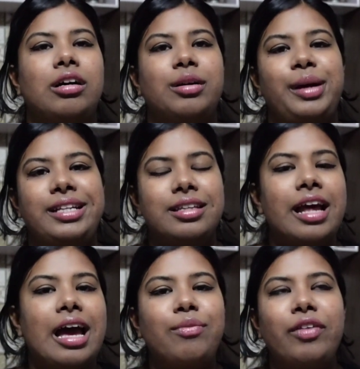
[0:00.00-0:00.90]
It's an
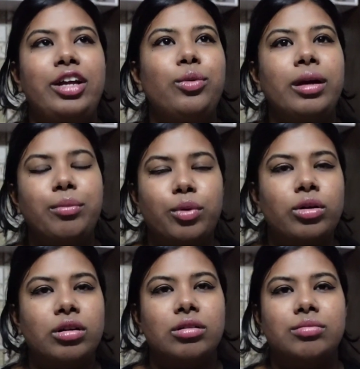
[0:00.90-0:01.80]
app where you can
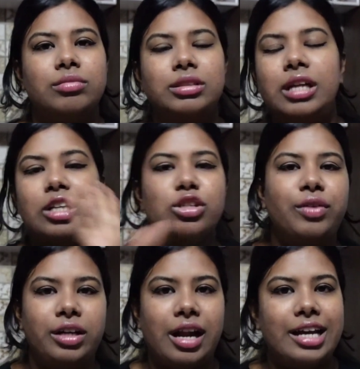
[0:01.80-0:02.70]
book tons of
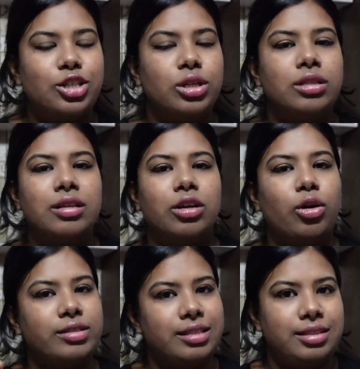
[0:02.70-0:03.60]
attractions
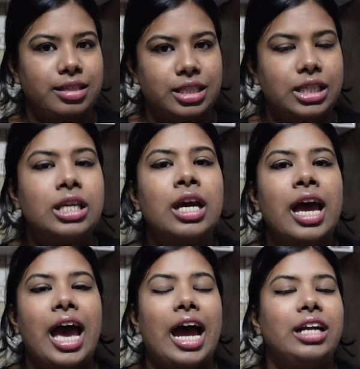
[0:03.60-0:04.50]
across a city
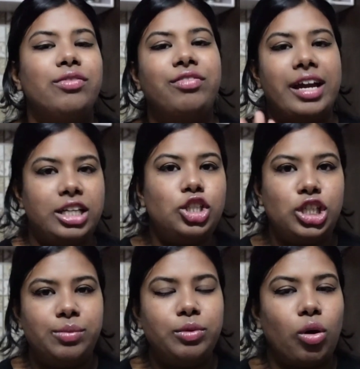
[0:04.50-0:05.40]
at very
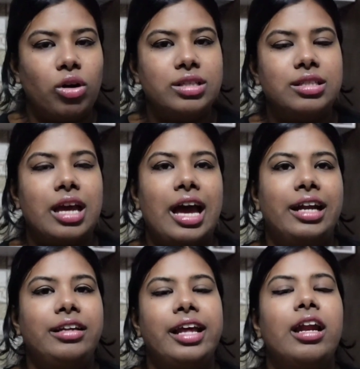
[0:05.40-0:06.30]
cheap cost,
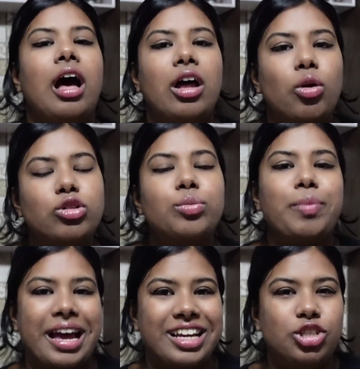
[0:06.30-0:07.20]
and there are also
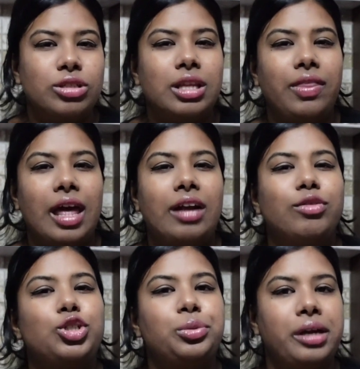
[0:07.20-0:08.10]
packages in that
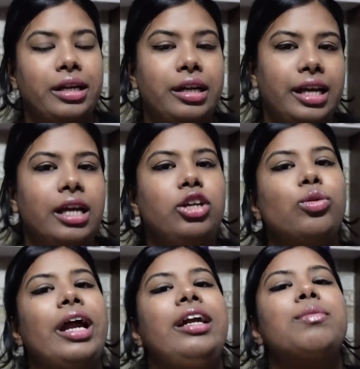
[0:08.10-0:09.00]
which you can take. You'll
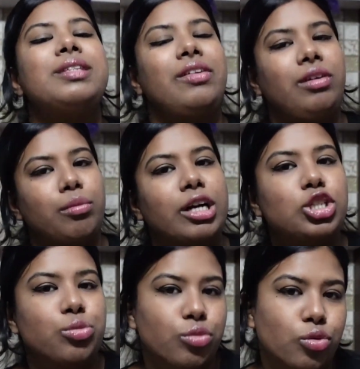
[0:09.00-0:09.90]
end up saving
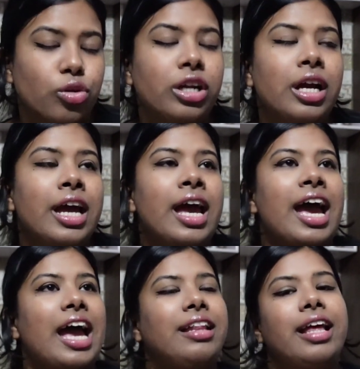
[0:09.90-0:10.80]
much more.
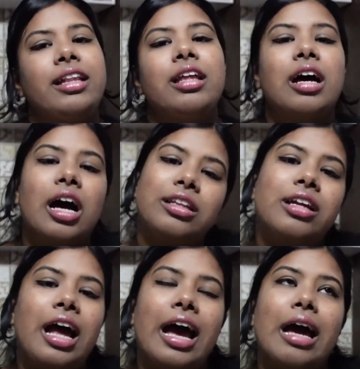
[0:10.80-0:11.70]
And then the other
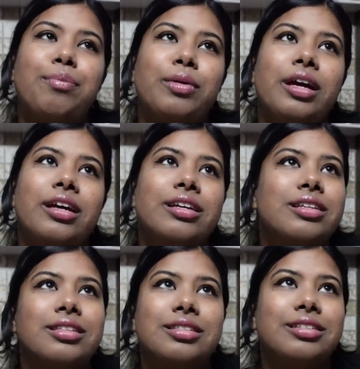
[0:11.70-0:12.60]
app
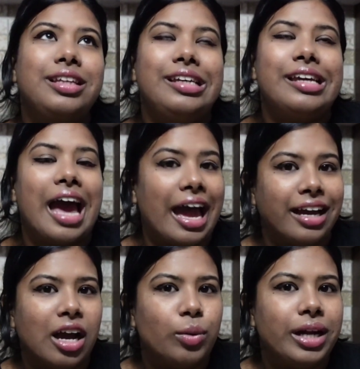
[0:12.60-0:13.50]
is the
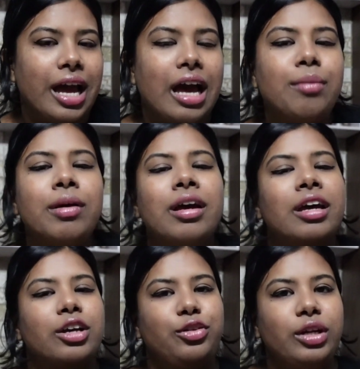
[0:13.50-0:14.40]
Hangout app.
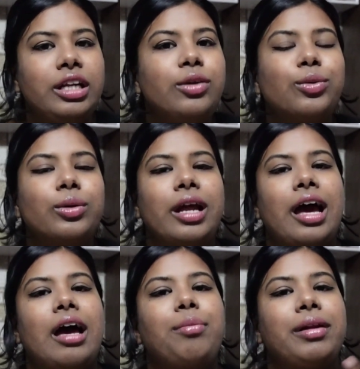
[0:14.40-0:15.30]
Really cool
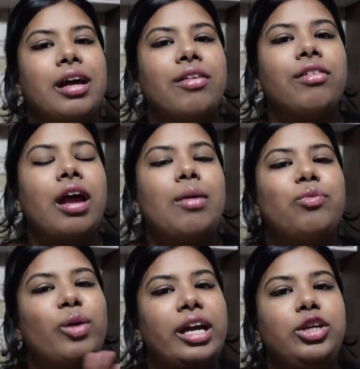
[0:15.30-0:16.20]
app. Another app
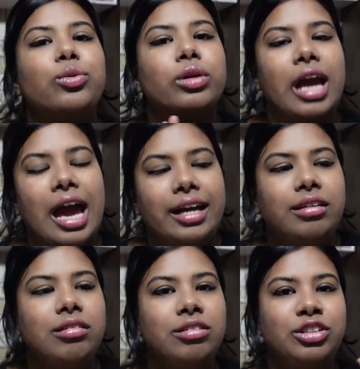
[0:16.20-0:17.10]
where you
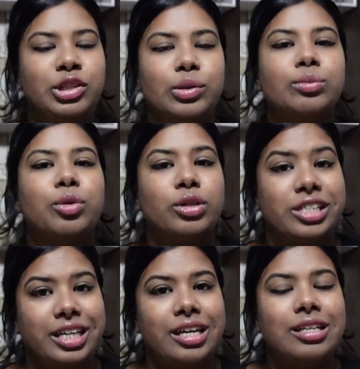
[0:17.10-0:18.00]
can book
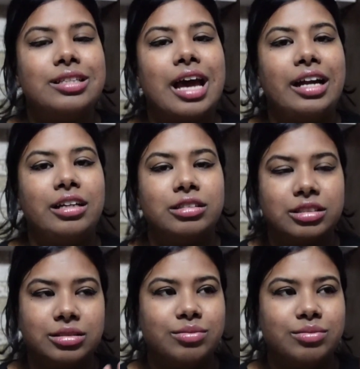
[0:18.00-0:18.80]
tickets at a